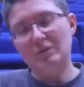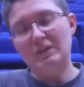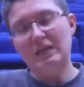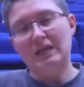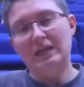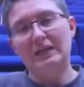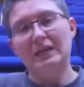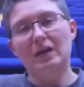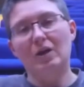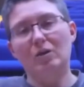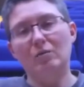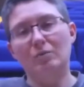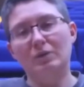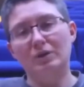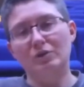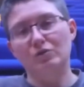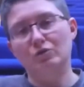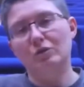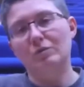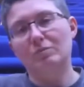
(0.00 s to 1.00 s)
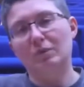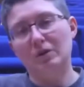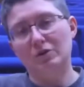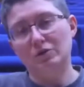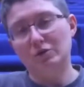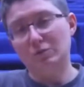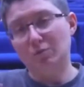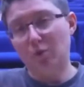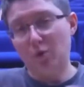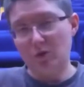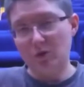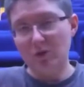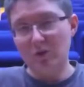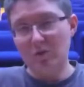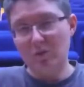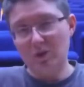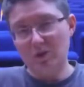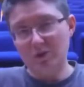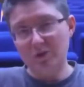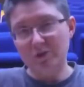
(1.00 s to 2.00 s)
that can help contrib modules port their
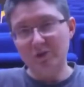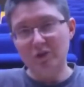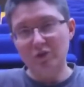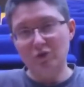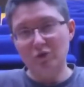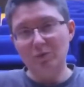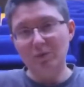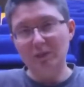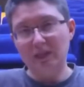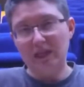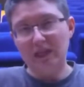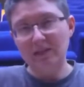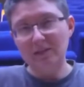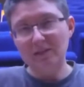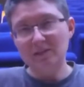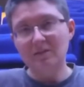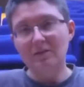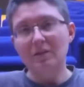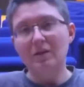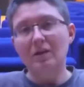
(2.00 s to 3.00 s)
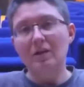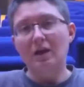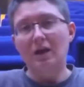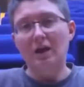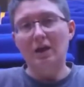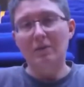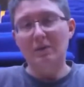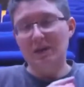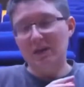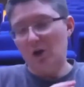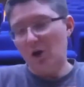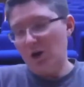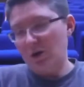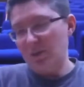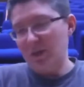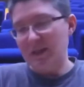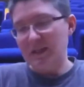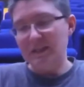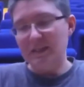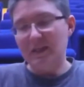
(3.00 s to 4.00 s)
modules to Drupal 8. And it
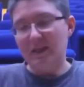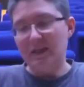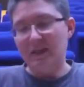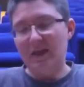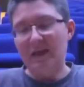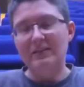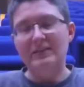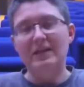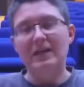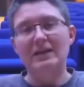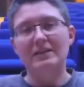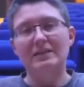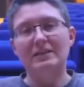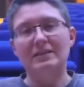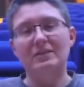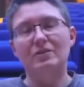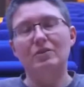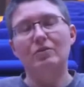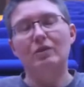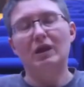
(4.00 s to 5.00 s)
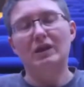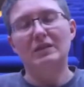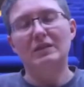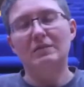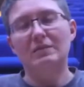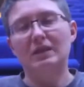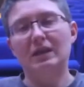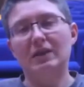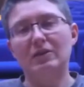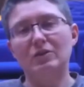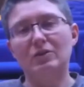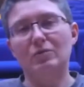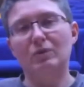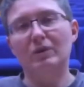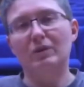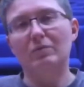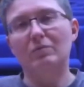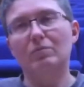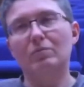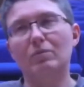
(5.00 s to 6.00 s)
automates a lot of that task, and so that's something I also
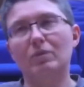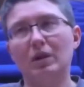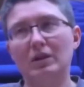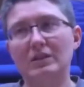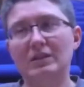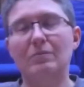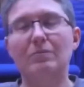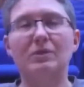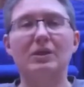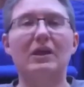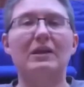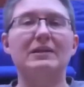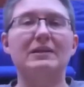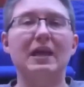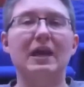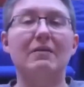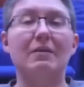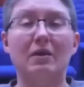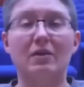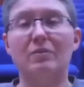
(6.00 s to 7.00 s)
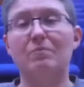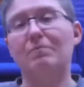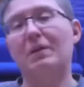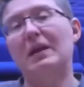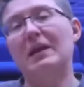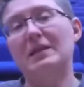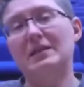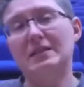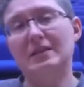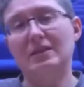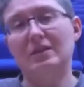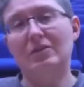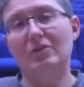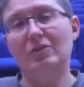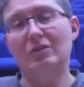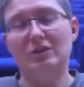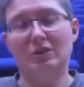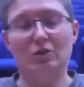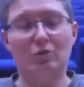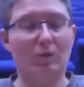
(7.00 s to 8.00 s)
want to dump a lot of time. Now that beta's
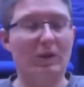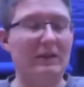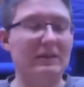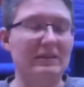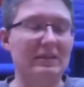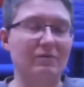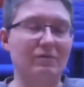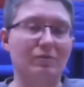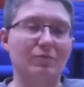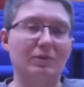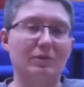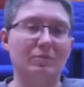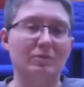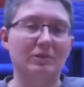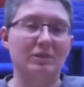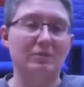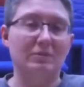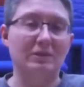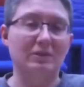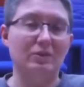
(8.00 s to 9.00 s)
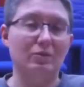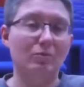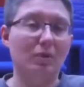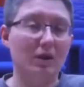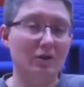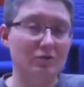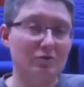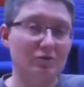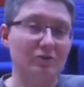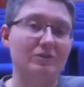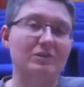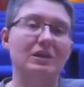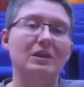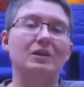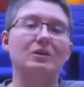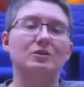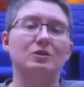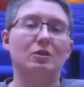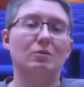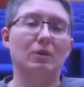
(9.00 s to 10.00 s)
here, it's a great time for people to update their modules,
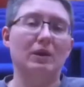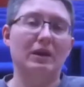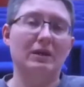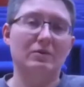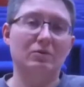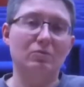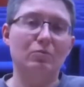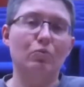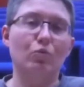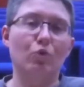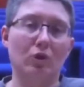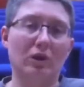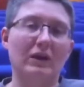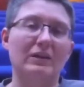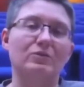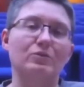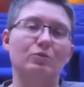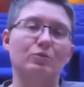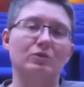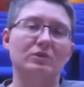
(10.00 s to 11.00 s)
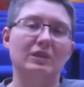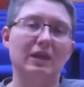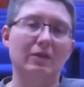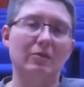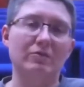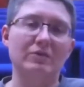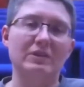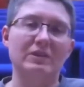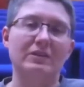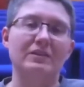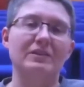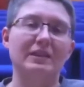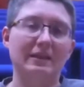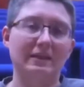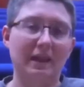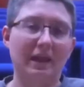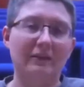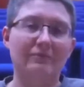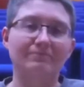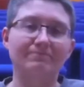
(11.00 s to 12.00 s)
so I want to work on tools to help facilitate that.